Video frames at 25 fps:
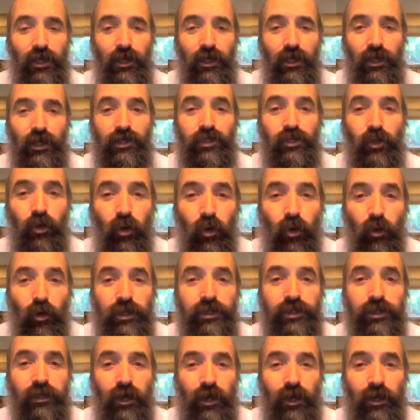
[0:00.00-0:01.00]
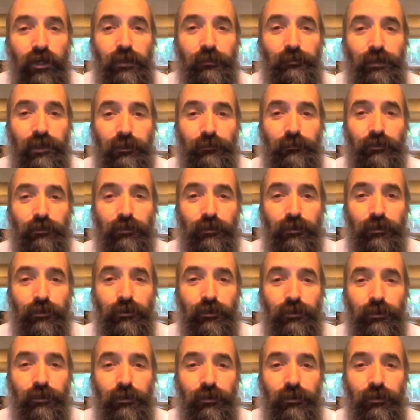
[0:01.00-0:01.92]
is causing other people